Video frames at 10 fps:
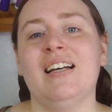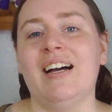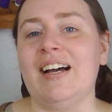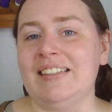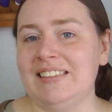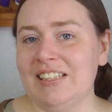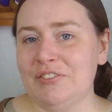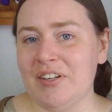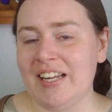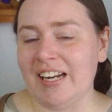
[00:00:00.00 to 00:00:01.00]
I did
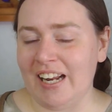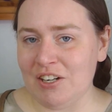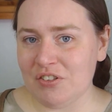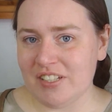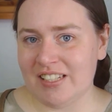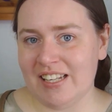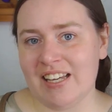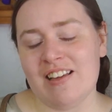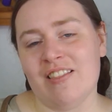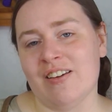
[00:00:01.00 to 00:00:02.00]
find it
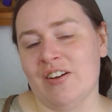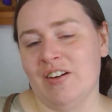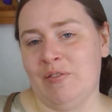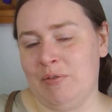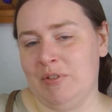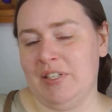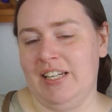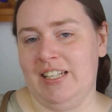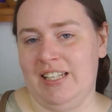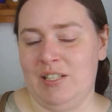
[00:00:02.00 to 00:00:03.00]
interesting though, when we're
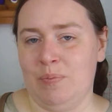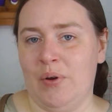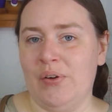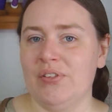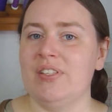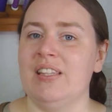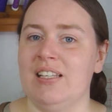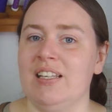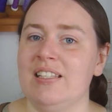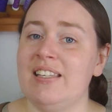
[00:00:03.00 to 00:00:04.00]
looking at these boats,
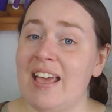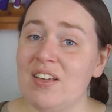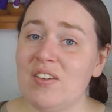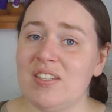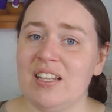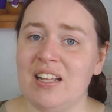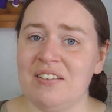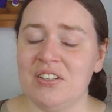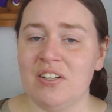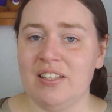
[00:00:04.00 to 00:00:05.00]
the sails that
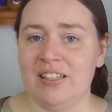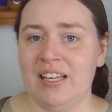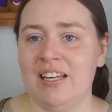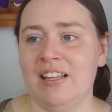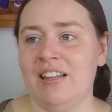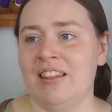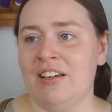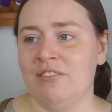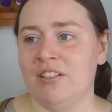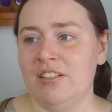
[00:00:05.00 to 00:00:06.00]
they've got there,
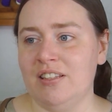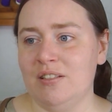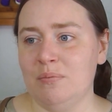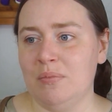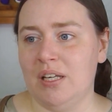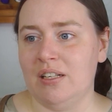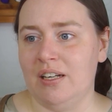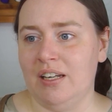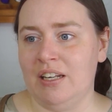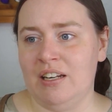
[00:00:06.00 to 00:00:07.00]
they've got them
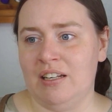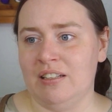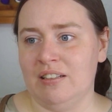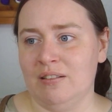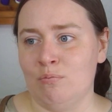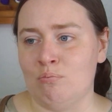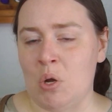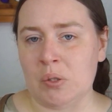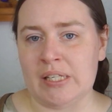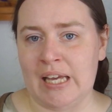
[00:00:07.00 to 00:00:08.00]
in
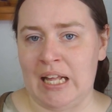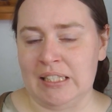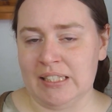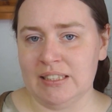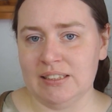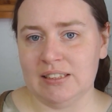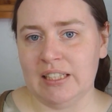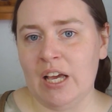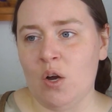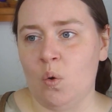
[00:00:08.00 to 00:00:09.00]
multicolours,
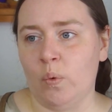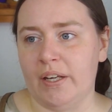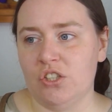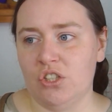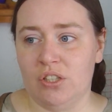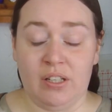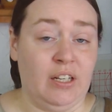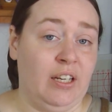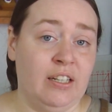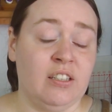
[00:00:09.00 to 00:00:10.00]
which
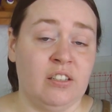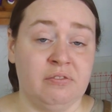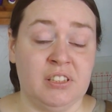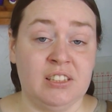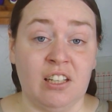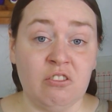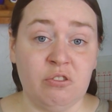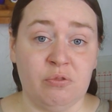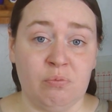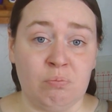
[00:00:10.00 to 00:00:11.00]
in and of
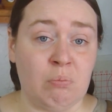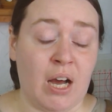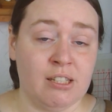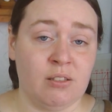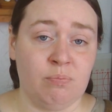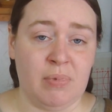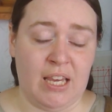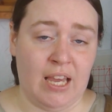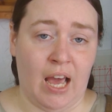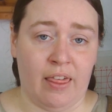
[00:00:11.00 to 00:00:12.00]
itself might
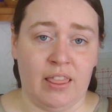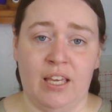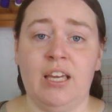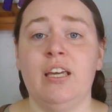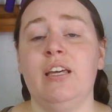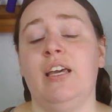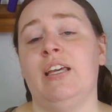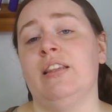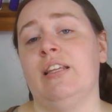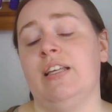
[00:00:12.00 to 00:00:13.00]
be a thing,
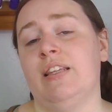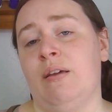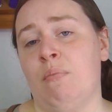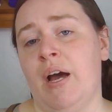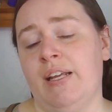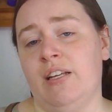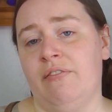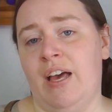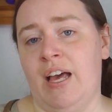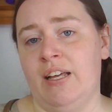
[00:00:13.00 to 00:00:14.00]
in that they might
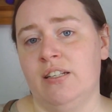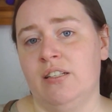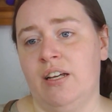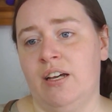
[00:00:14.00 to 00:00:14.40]
have had